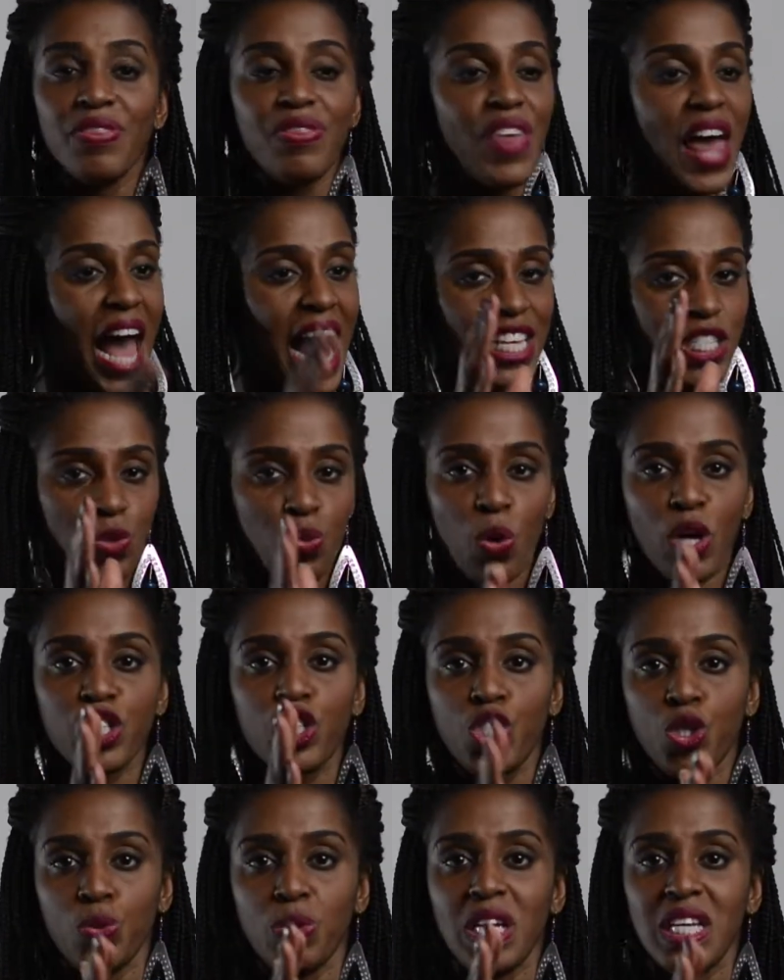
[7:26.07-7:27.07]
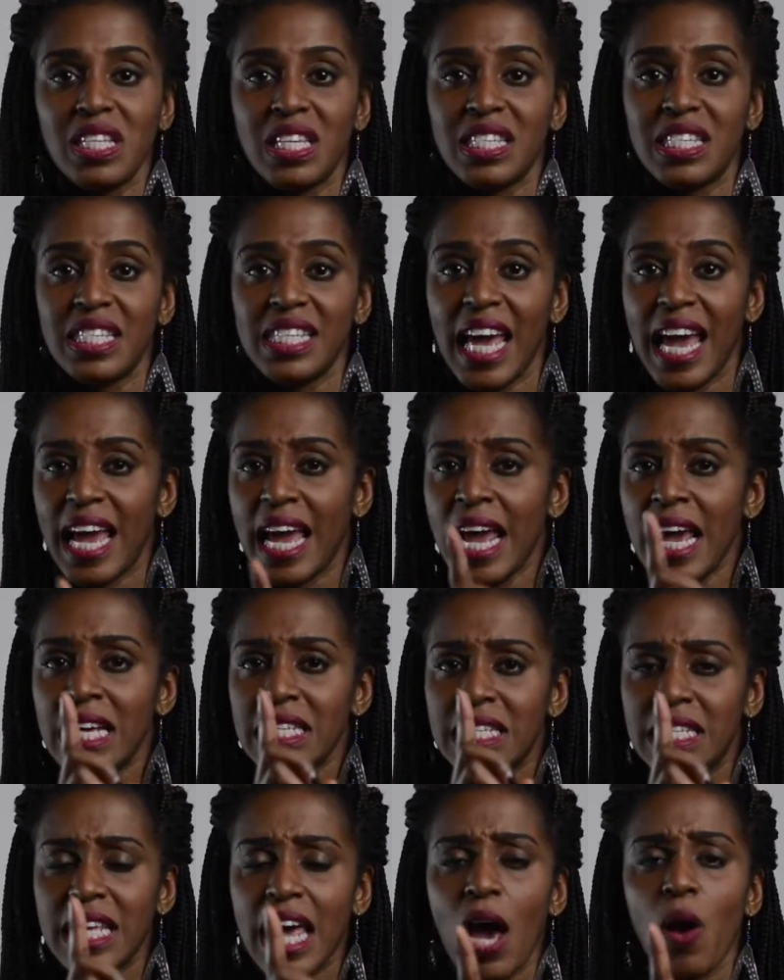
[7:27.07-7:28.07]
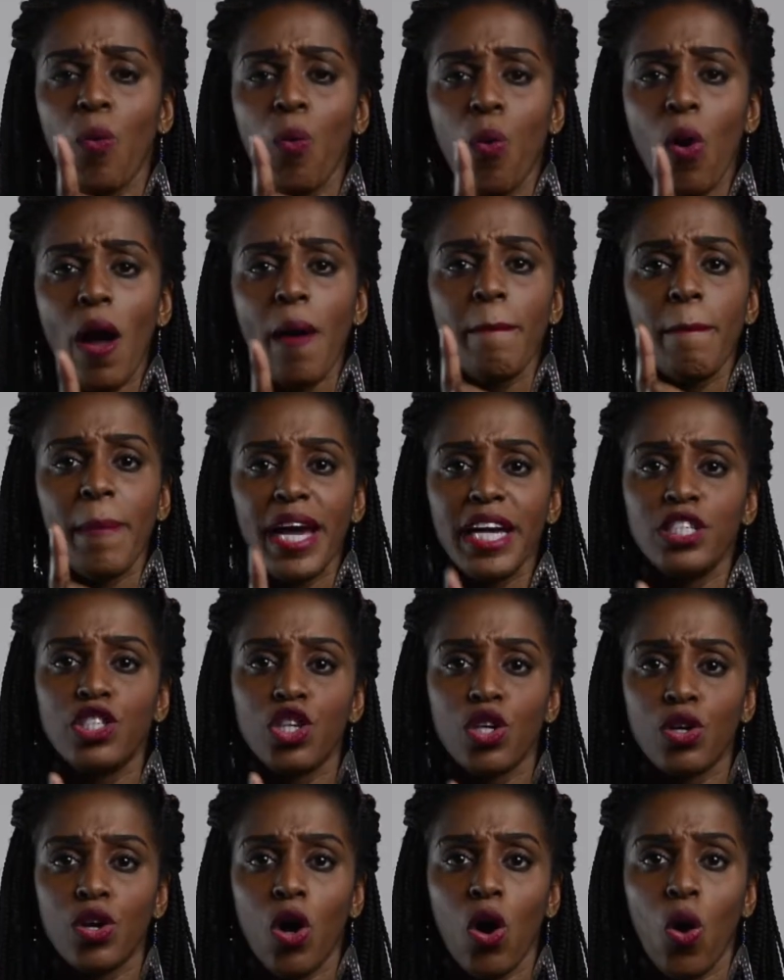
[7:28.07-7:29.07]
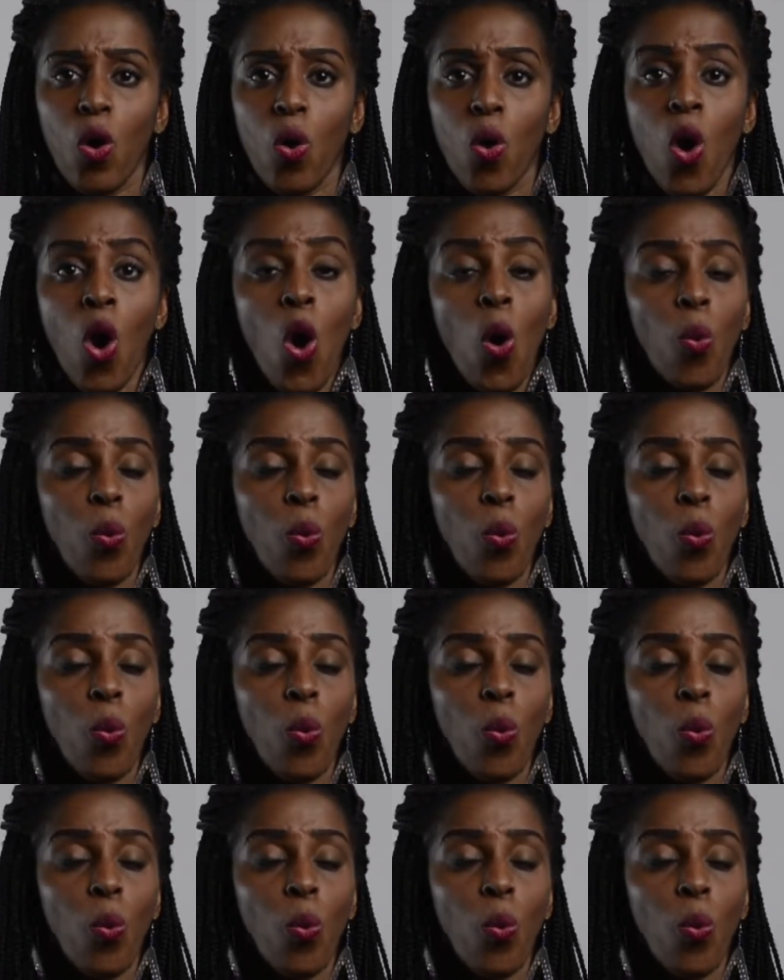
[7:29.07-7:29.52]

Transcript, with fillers: That's what you need to set. Set one major goal.